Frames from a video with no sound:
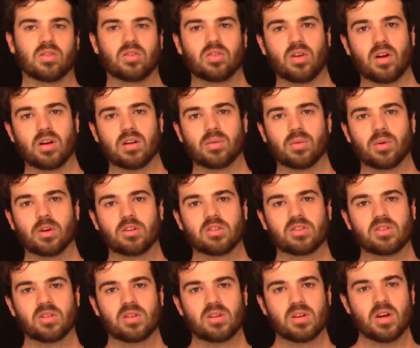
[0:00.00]

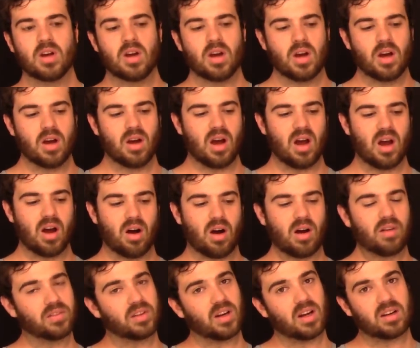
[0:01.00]
SolidWorks.
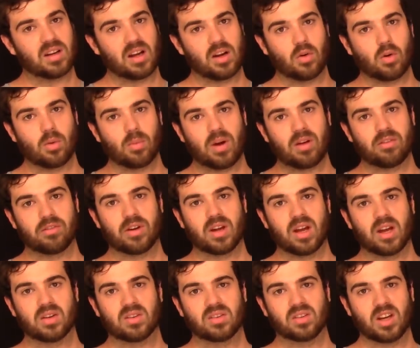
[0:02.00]
After I'd done all my
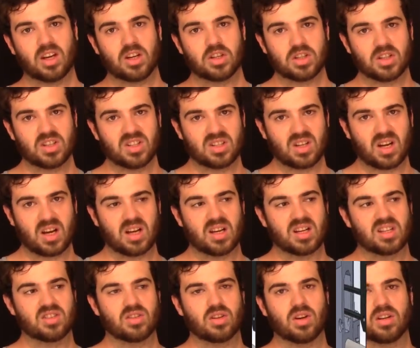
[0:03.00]
freehand sketches,
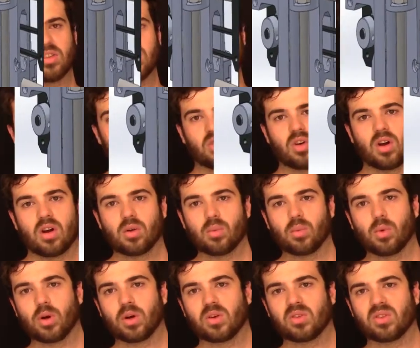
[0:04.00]
I started on
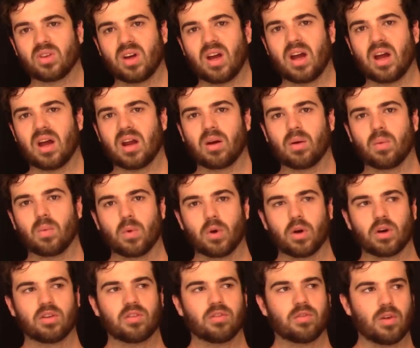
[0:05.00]
SolidWorks and
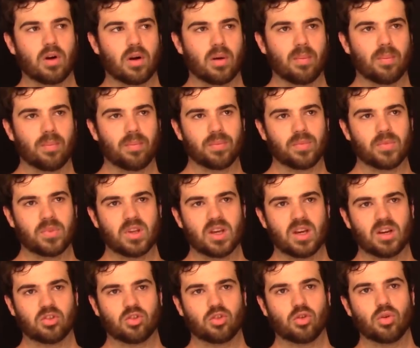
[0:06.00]
worked from
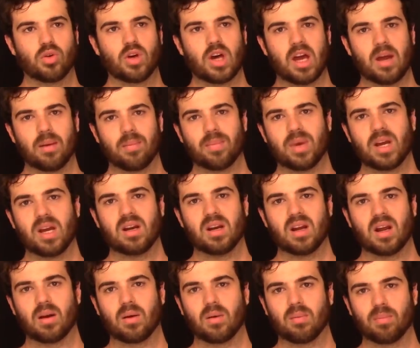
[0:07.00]
the extruder and bed
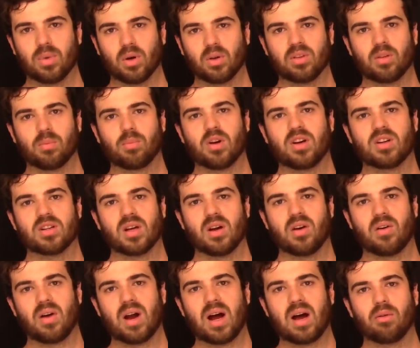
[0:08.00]
and built the printer
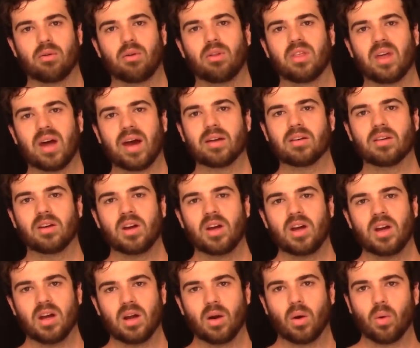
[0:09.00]
around that
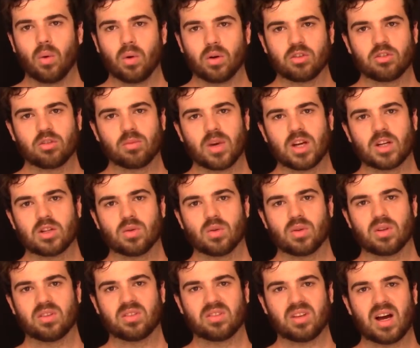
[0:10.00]
in order to make
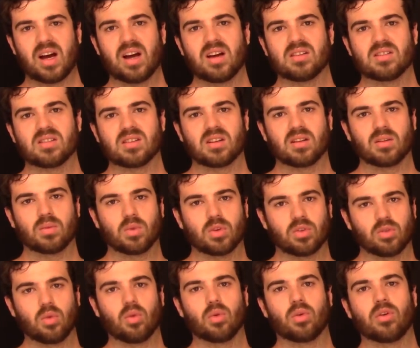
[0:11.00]
sure the sizing
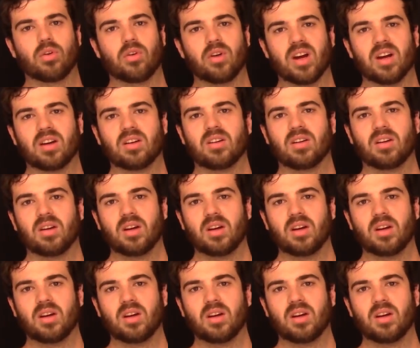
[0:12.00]
was all correct.